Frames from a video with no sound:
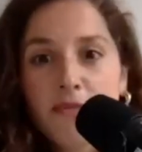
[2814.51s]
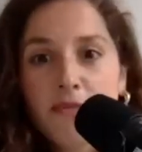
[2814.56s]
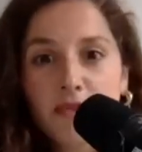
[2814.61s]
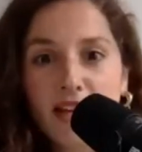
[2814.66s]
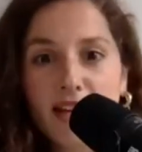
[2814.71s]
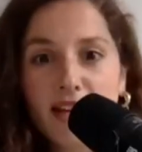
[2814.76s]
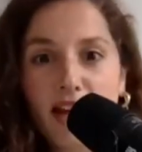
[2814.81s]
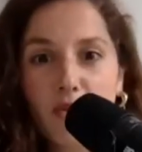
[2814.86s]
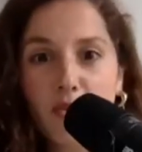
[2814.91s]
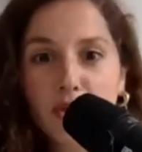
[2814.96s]

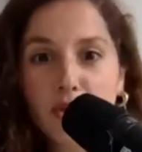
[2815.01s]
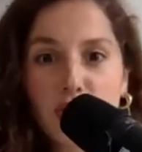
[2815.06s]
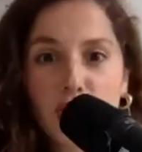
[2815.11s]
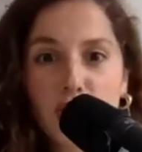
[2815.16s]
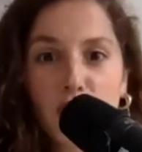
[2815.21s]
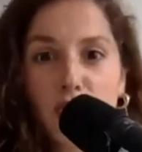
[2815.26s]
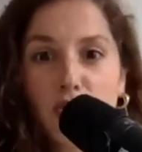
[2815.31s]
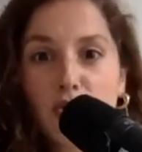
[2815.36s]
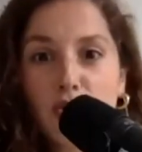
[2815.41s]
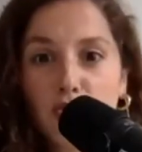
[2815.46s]
and I was
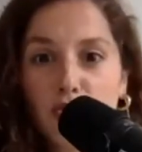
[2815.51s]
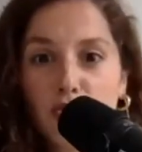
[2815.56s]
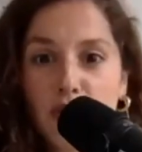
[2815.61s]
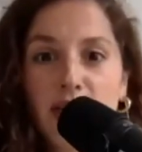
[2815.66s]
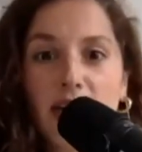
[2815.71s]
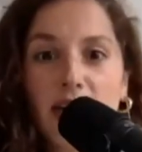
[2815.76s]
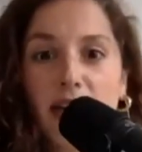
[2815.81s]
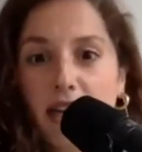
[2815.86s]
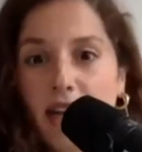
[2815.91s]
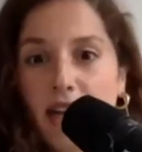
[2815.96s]
used to
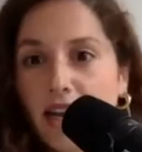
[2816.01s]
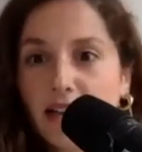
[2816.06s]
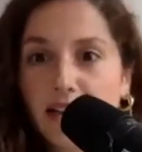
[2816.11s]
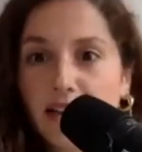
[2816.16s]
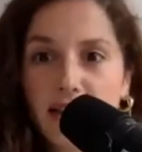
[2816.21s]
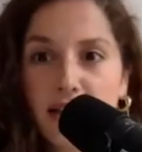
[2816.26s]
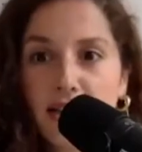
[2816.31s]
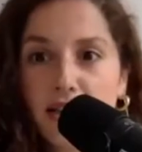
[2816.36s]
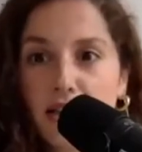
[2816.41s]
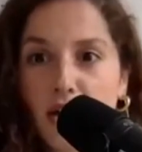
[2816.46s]
reading in
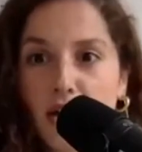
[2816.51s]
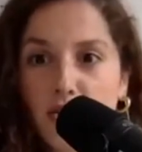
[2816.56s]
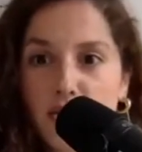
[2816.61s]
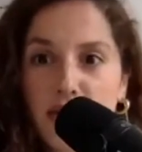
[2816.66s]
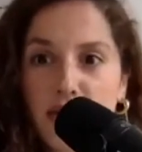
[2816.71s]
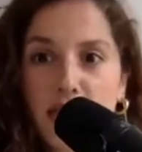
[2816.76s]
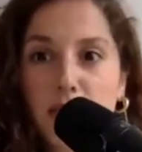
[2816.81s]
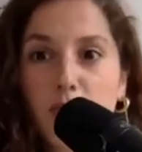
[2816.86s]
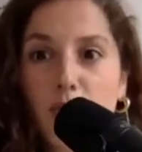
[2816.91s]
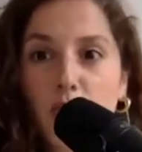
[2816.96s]
English, so
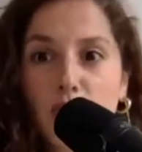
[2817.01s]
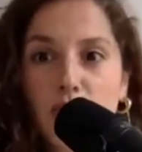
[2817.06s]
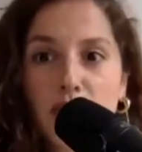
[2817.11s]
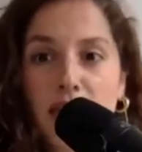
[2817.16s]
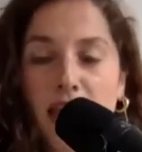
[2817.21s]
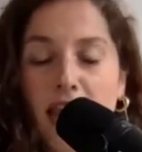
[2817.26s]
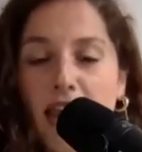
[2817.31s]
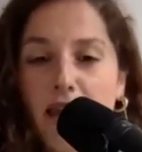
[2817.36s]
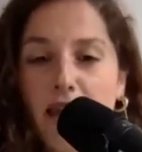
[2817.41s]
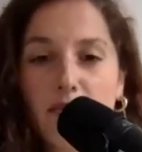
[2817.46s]
these books
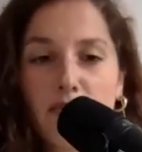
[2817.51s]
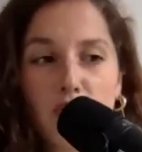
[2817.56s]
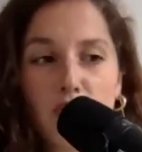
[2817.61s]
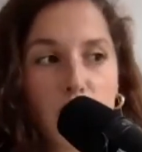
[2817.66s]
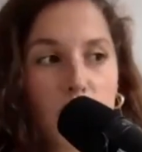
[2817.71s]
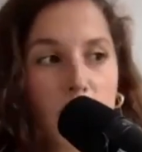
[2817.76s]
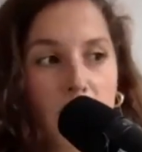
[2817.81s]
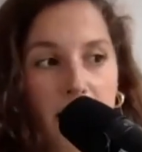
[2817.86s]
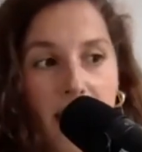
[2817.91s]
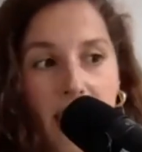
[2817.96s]
came
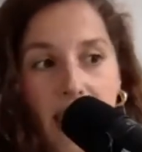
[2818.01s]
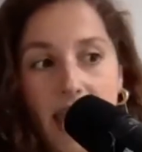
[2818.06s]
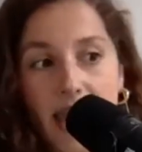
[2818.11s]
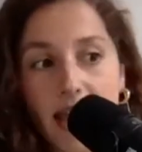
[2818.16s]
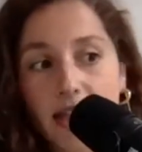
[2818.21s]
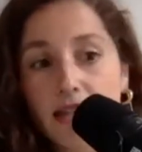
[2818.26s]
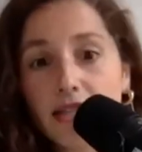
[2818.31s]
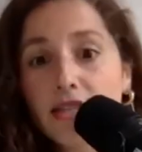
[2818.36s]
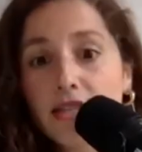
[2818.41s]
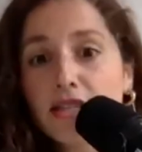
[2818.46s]
to my
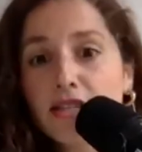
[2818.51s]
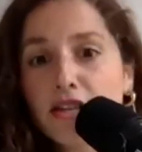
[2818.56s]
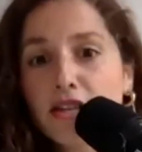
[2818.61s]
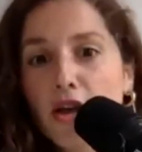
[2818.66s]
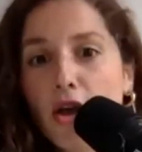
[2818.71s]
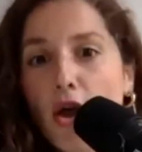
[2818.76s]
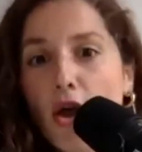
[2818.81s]
hands.